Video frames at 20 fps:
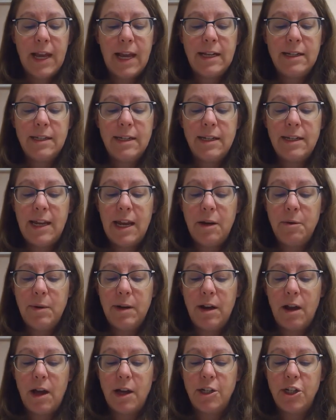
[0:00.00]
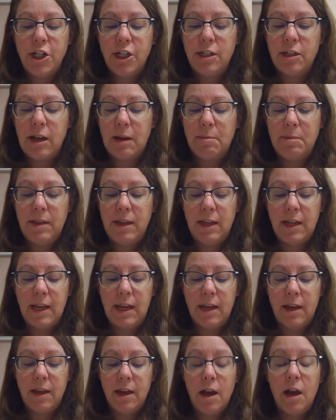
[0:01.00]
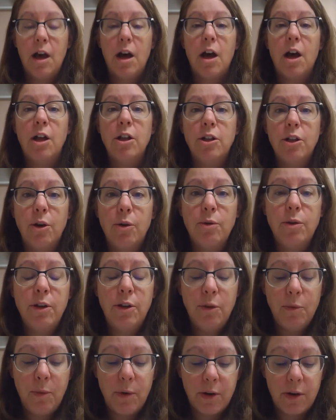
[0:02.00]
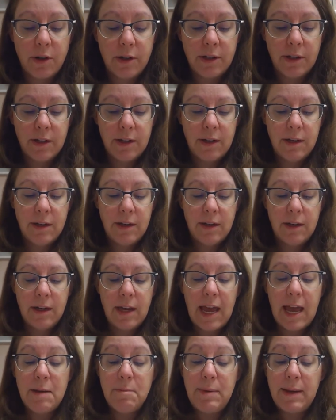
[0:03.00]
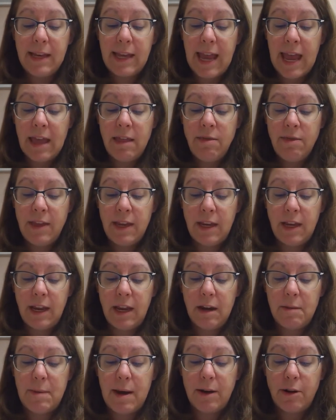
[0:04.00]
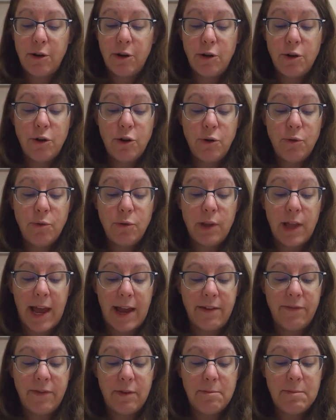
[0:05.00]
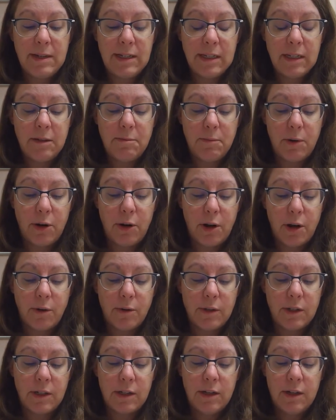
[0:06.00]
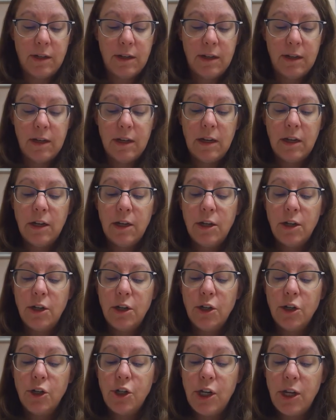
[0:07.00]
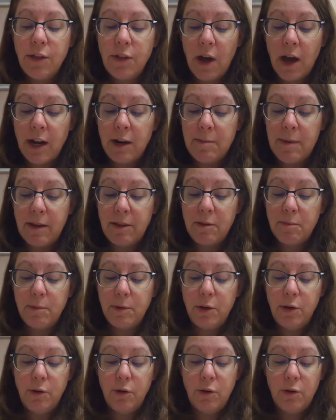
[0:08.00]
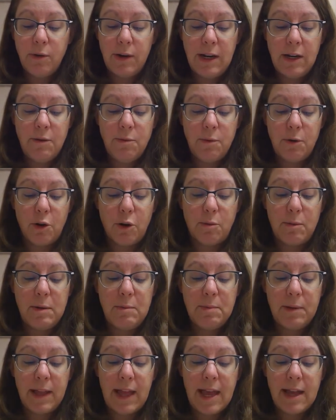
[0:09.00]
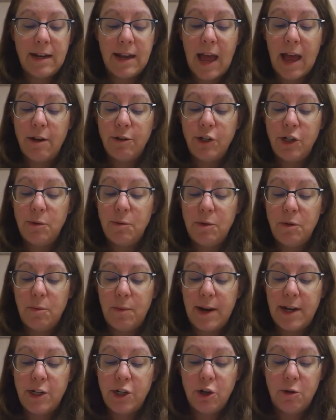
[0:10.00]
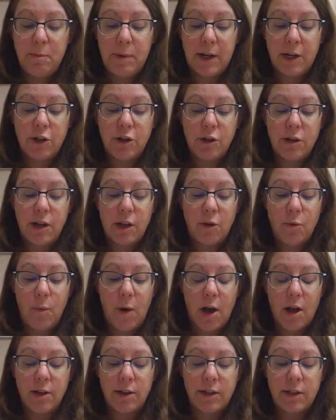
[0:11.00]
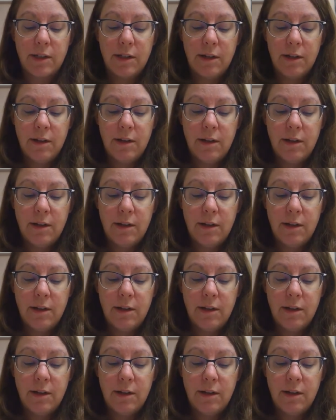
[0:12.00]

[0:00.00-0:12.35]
As the day went on, she stopped thinking, alone in the world, and began thinking about her new life at Mrs. Murdo's. She thought about the blue-green room and planned how she would arrange her pictures on the walls.